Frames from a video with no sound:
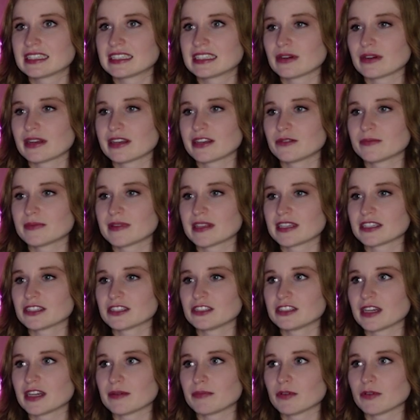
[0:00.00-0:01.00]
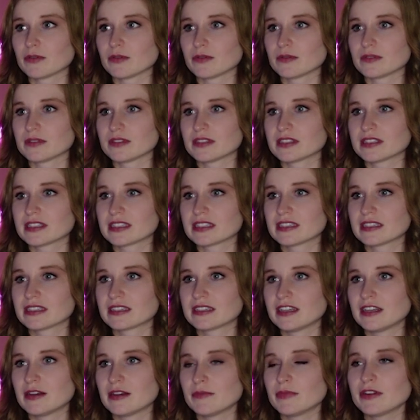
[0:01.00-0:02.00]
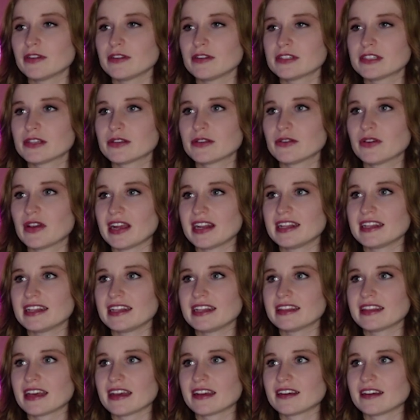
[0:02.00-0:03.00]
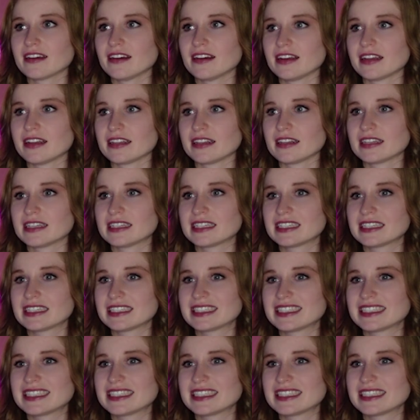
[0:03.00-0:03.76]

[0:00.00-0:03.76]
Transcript: Ooh, I hope that strap holds. But also, you kind of need that gun.